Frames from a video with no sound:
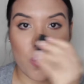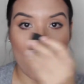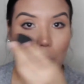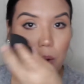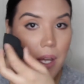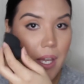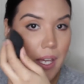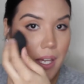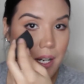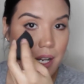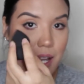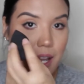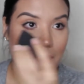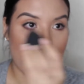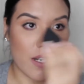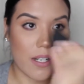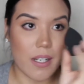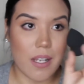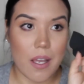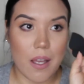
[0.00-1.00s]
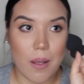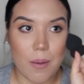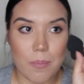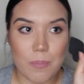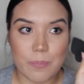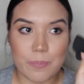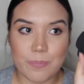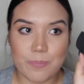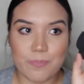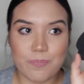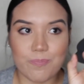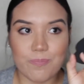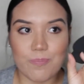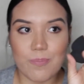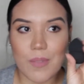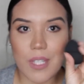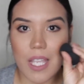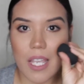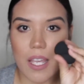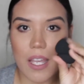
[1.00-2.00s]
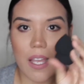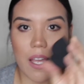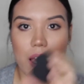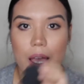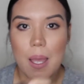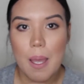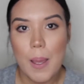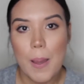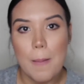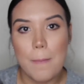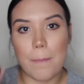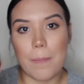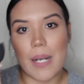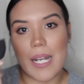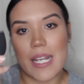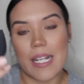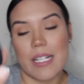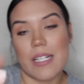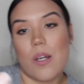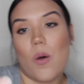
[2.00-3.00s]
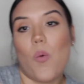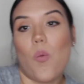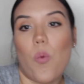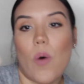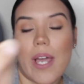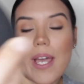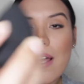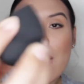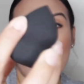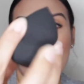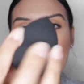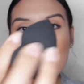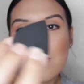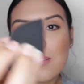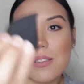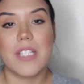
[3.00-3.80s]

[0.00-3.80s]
go ahead and blend well.